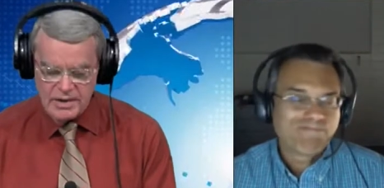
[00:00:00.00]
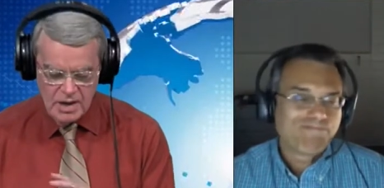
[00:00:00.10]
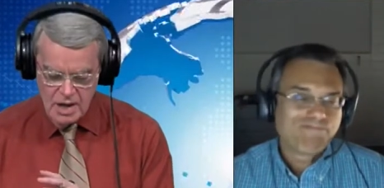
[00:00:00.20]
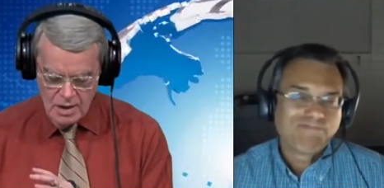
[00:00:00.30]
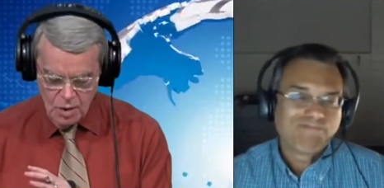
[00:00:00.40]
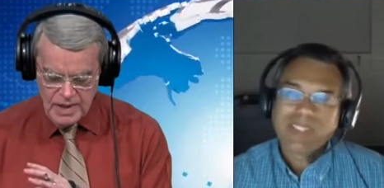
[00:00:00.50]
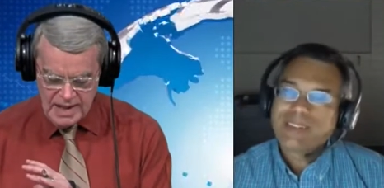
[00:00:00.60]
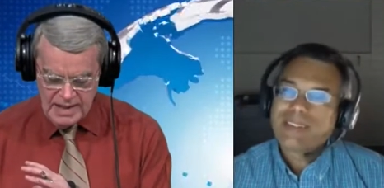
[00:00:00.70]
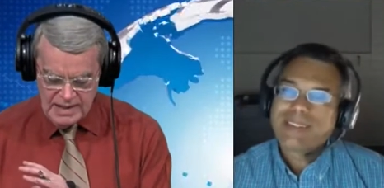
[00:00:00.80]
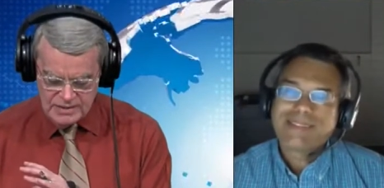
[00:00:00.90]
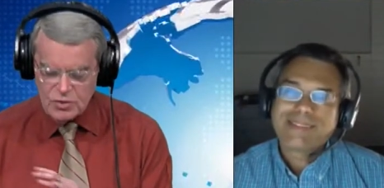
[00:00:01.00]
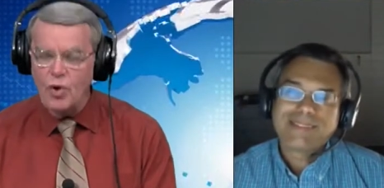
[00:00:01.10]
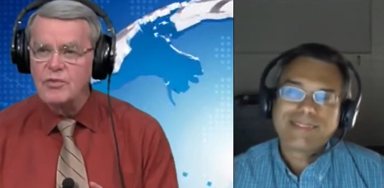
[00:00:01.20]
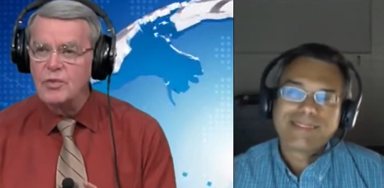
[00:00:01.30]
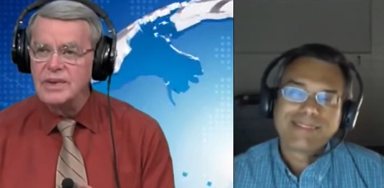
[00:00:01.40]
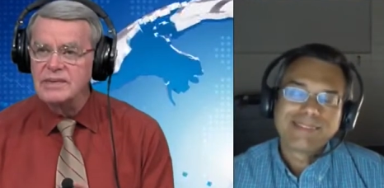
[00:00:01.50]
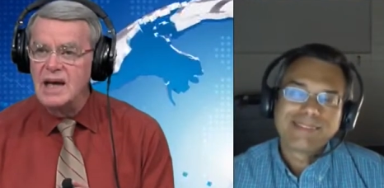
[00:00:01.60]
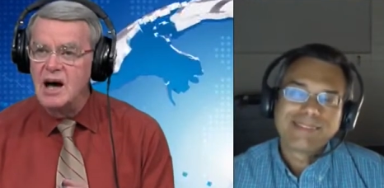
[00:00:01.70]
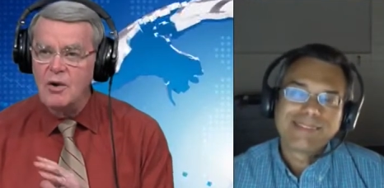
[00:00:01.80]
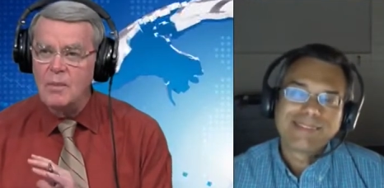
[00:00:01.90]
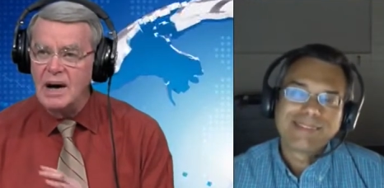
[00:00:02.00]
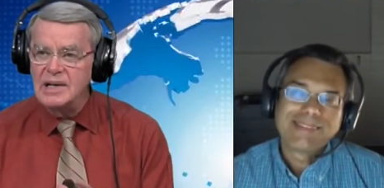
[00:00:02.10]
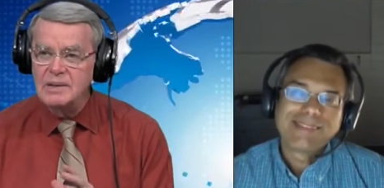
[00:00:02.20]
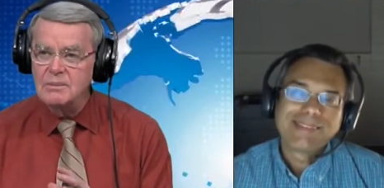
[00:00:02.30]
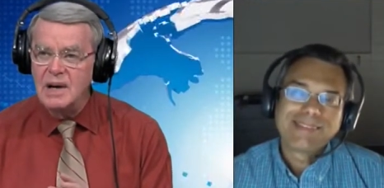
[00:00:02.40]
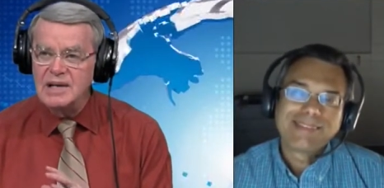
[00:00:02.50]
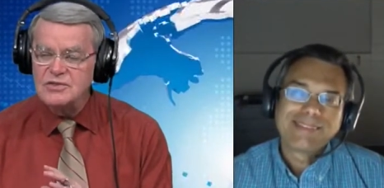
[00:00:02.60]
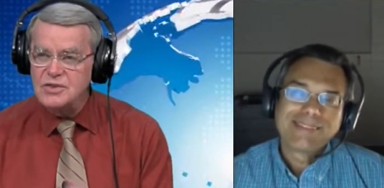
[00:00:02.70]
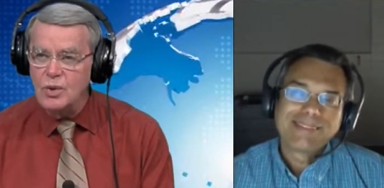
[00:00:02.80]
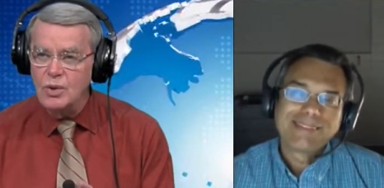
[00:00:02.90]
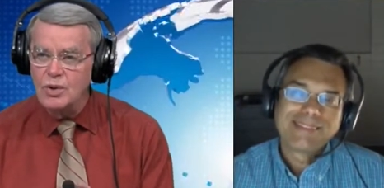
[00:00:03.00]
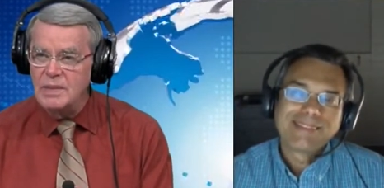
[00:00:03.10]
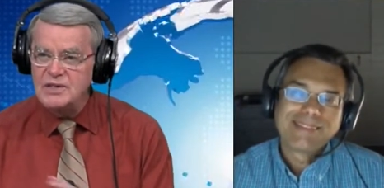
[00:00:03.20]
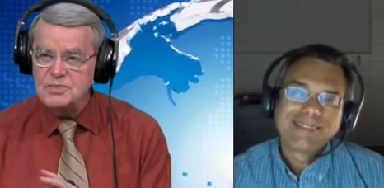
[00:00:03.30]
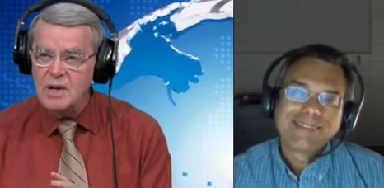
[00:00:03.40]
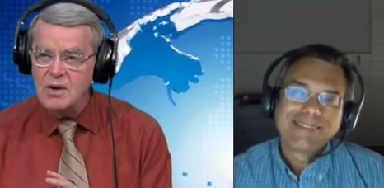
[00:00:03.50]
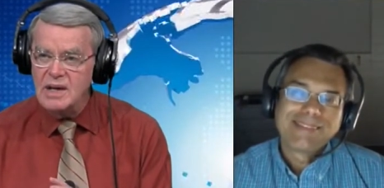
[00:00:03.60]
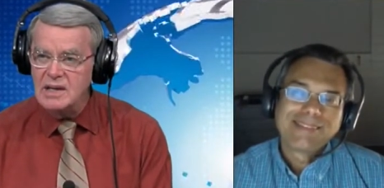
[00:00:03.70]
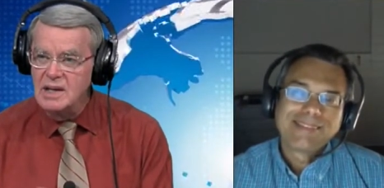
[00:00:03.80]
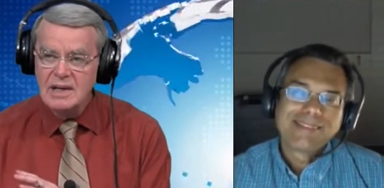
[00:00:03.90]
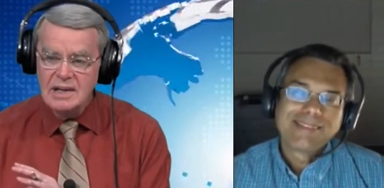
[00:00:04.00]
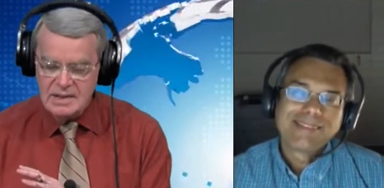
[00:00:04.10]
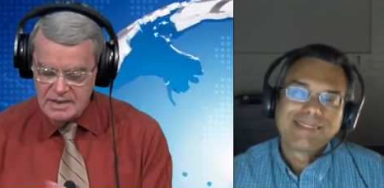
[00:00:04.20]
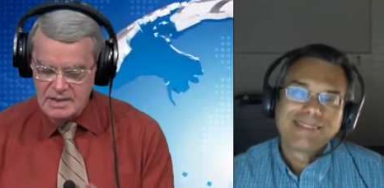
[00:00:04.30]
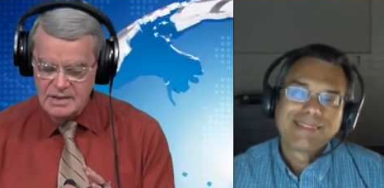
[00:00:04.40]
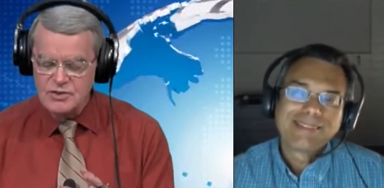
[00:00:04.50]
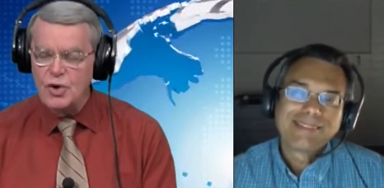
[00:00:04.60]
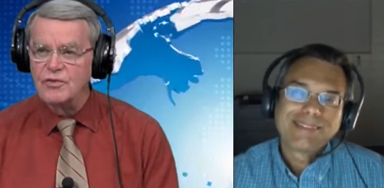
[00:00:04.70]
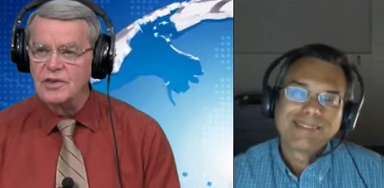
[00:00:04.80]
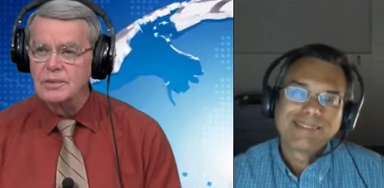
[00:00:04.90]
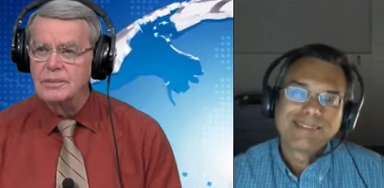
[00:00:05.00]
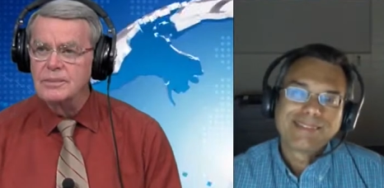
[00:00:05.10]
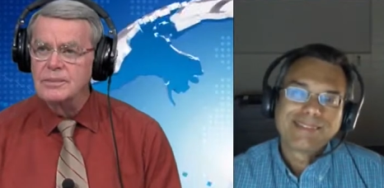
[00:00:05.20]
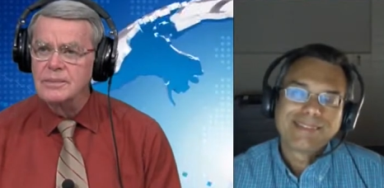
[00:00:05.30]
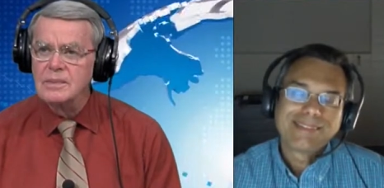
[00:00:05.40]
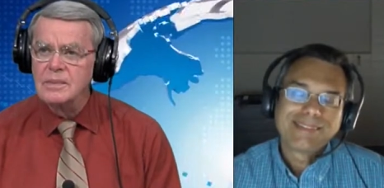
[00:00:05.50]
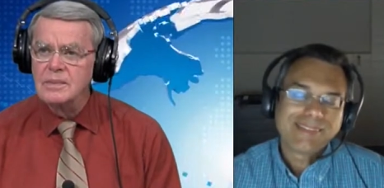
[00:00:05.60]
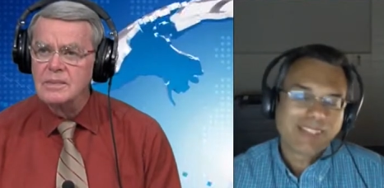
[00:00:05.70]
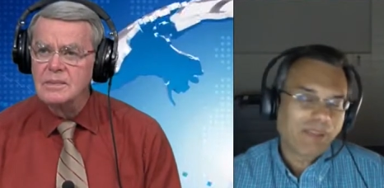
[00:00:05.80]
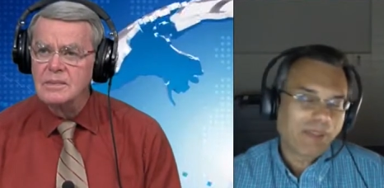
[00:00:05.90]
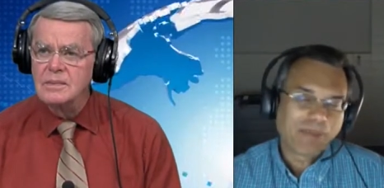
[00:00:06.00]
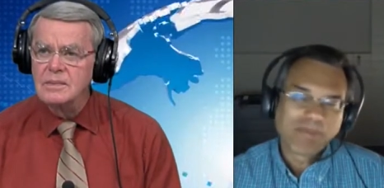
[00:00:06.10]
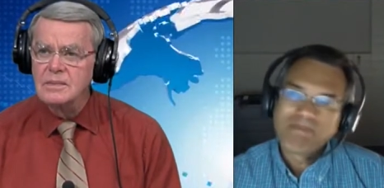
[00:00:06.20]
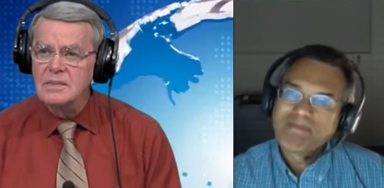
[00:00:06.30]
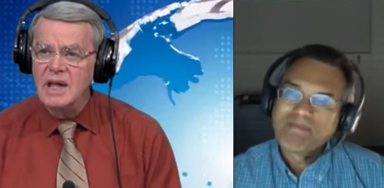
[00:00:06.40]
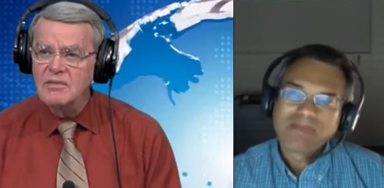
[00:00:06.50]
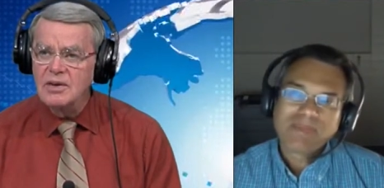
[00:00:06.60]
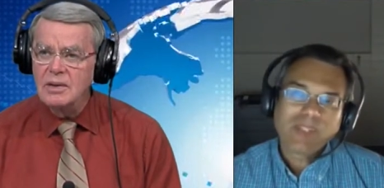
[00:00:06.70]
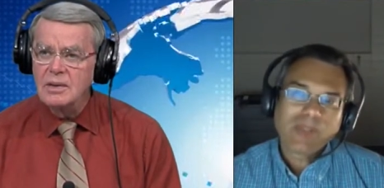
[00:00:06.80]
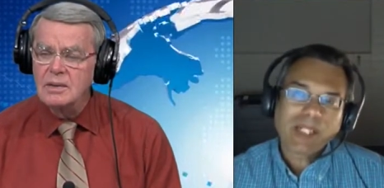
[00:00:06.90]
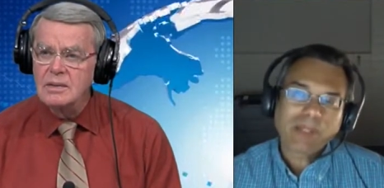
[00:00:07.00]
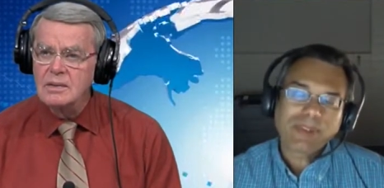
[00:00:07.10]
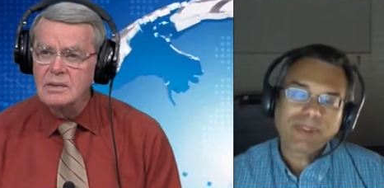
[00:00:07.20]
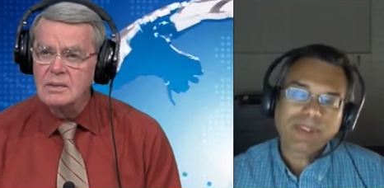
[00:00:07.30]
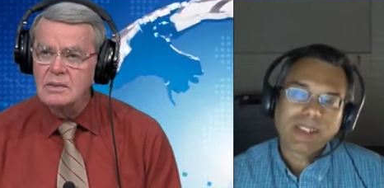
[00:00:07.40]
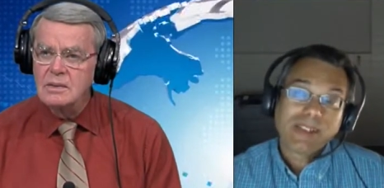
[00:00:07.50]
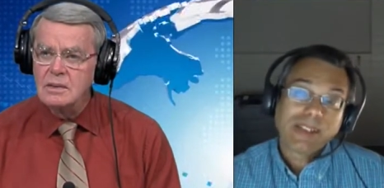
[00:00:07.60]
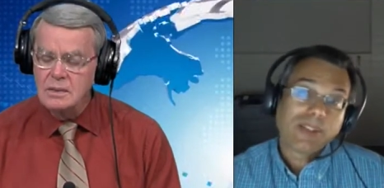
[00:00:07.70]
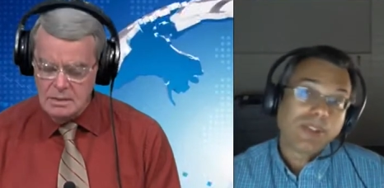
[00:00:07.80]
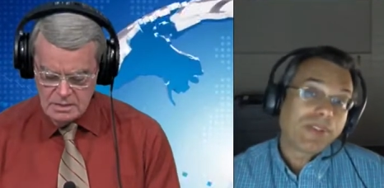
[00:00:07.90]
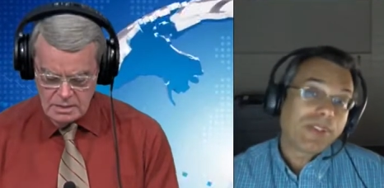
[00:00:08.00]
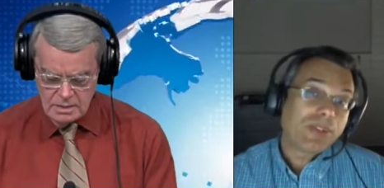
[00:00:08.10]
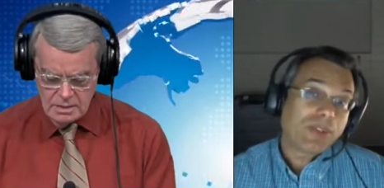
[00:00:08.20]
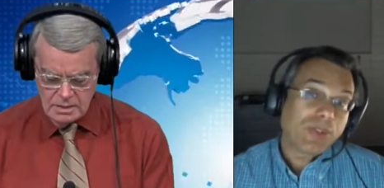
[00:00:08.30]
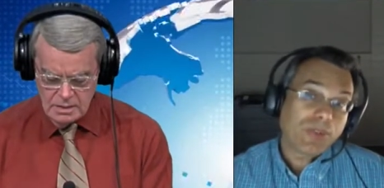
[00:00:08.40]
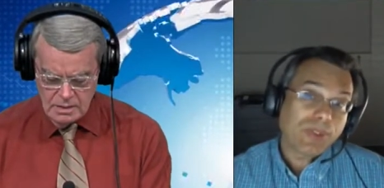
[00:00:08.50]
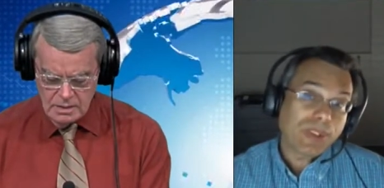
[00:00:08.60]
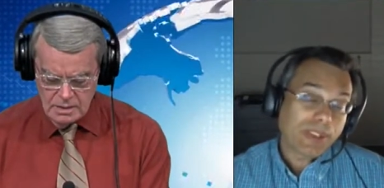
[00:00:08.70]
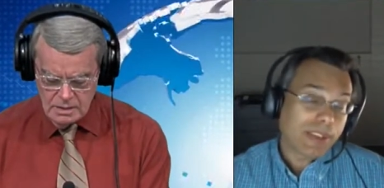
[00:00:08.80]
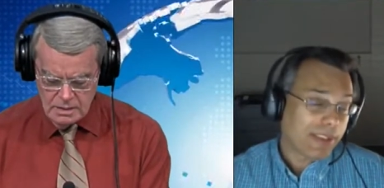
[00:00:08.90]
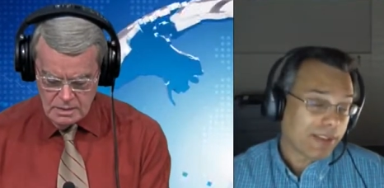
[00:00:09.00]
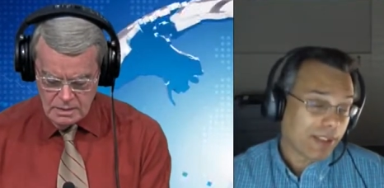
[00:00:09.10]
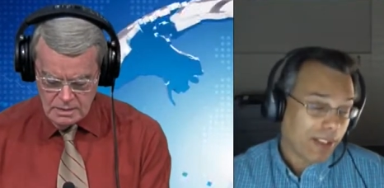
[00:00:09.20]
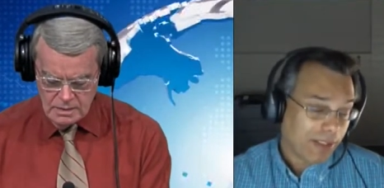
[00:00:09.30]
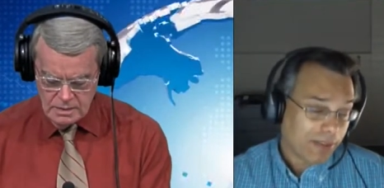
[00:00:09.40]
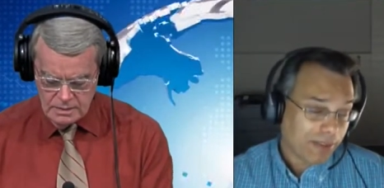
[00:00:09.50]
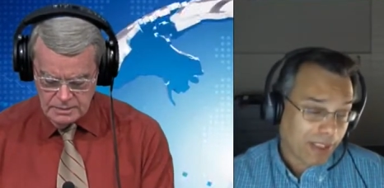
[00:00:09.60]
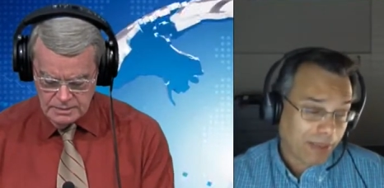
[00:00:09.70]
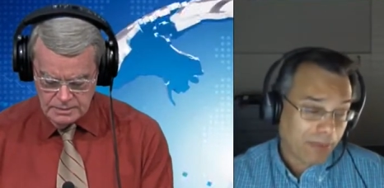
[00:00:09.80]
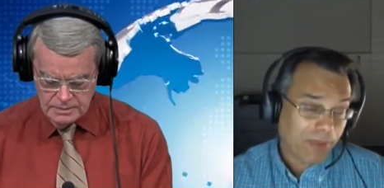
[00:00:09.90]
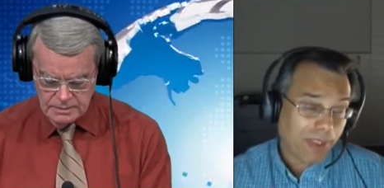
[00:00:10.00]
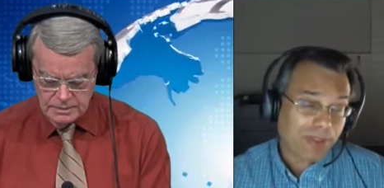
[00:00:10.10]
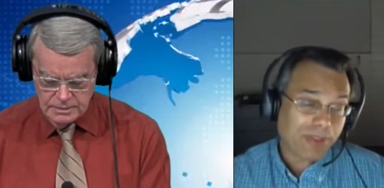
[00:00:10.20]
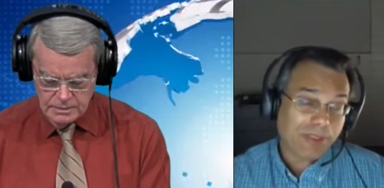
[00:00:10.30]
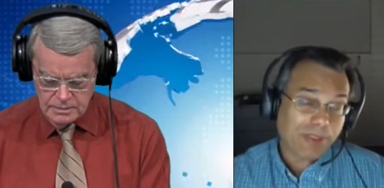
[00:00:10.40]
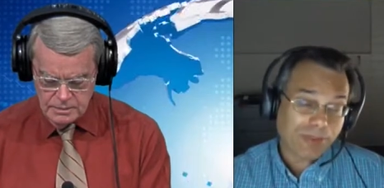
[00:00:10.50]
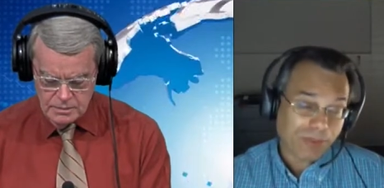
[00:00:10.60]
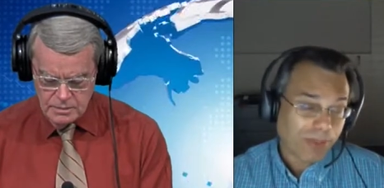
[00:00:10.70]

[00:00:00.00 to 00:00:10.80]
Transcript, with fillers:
Speaker 1: it, okay, it's over with now, my, my soul, my spirit is over?
Speaker 2: Never. Never. Never happens. Now, you can choose it, and it takes a long time to actually destroy